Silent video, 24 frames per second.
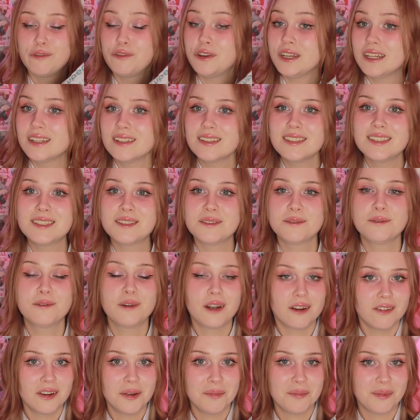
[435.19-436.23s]
feels
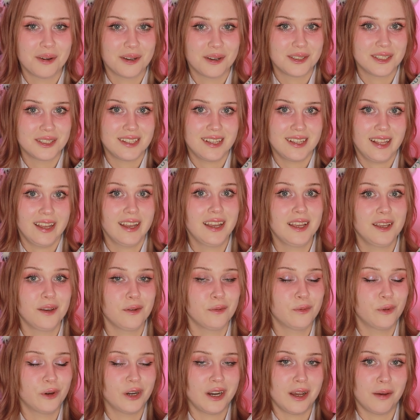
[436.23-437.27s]
very much like
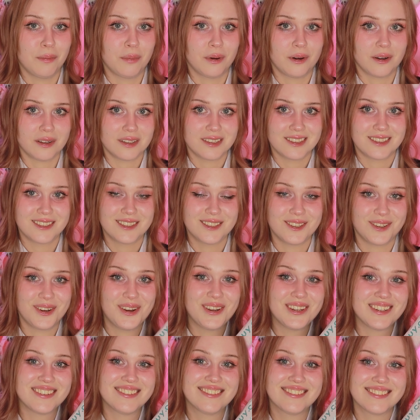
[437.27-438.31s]
what I bought. So
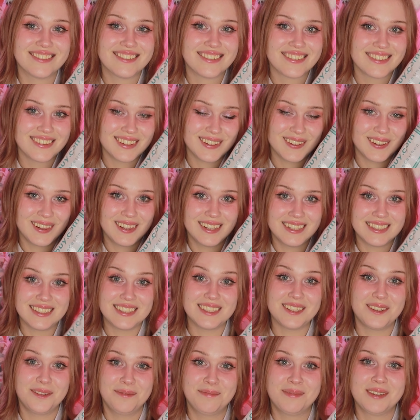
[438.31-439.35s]
let's
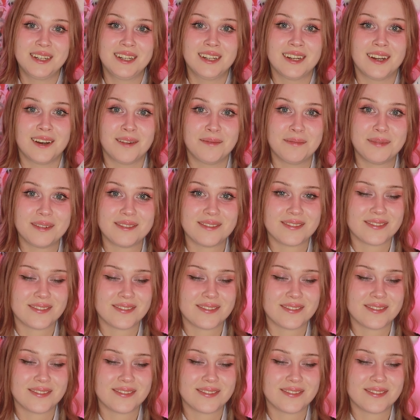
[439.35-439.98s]
open it up.